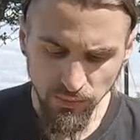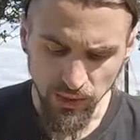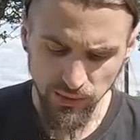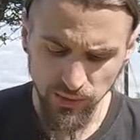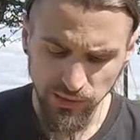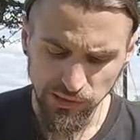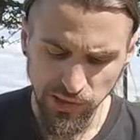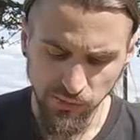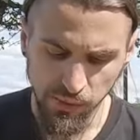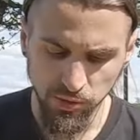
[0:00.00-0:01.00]
and then at
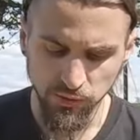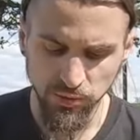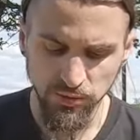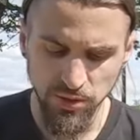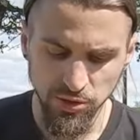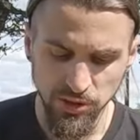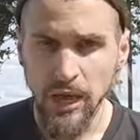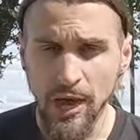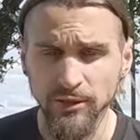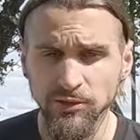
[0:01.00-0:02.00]
some point we'll reach that
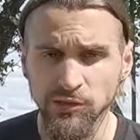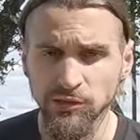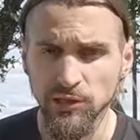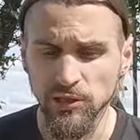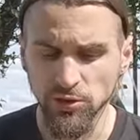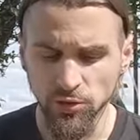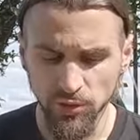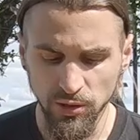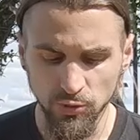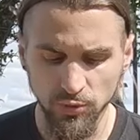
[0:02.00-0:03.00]
other stage
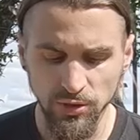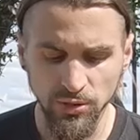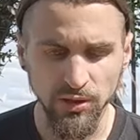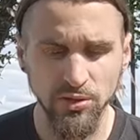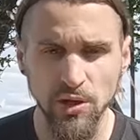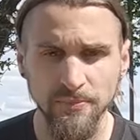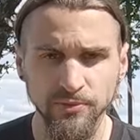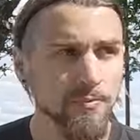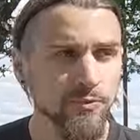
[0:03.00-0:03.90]
where we attempt